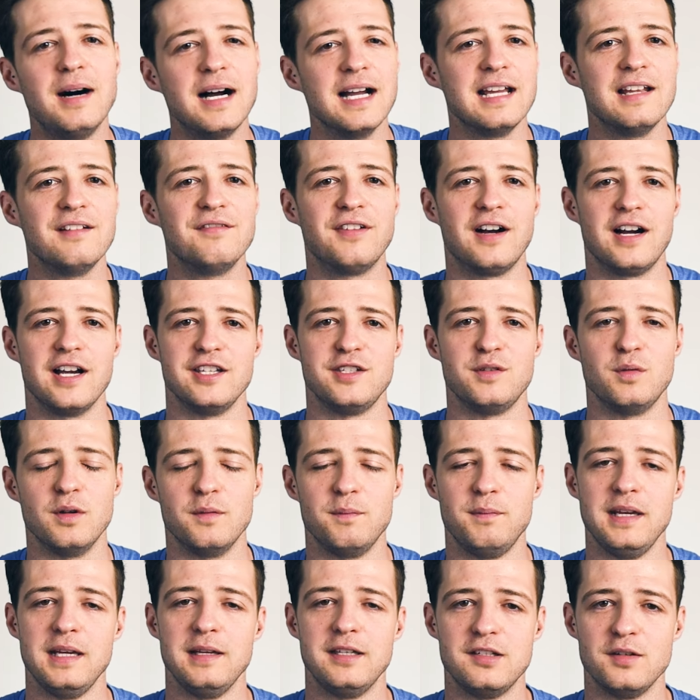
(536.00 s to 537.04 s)
My advice
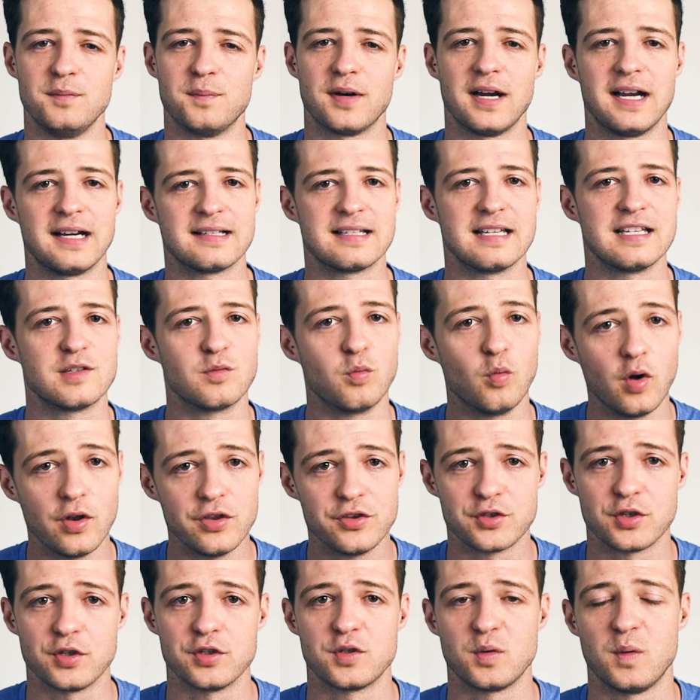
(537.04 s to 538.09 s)
would be to practice
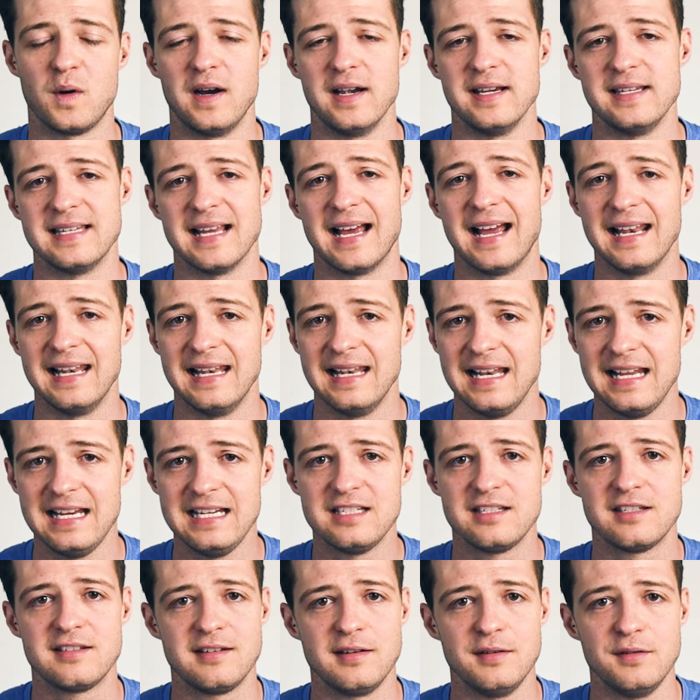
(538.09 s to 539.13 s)
once or twice, at
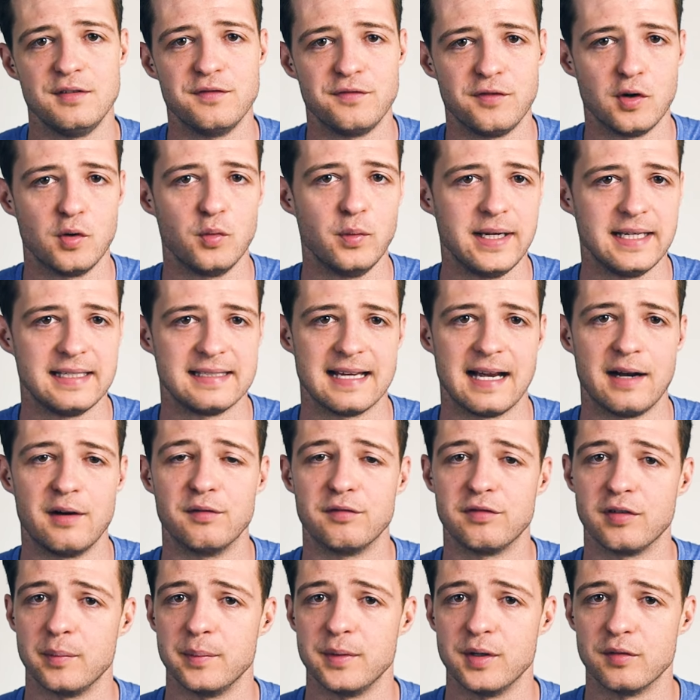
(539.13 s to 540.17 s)
least 2 to 4 weeks
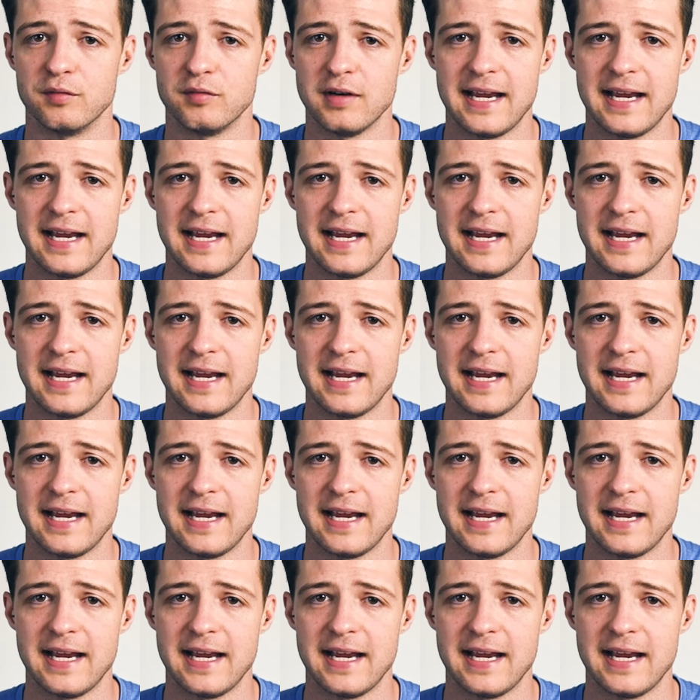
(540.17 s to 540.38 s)
out from your